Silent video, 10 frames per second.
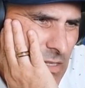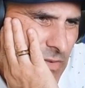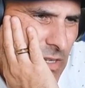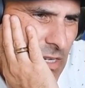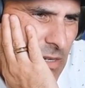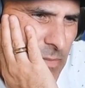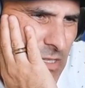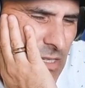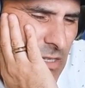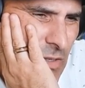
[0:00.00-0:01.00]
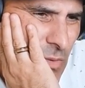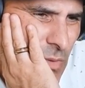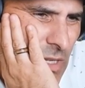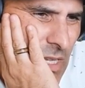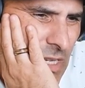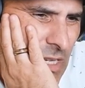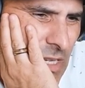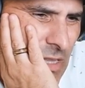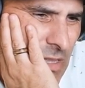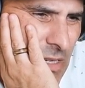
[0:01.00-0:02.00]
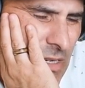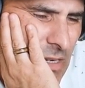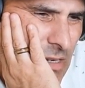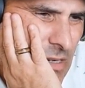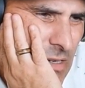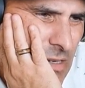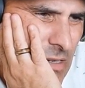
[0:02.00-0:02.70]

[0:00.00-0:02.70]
if he copies that 28 there...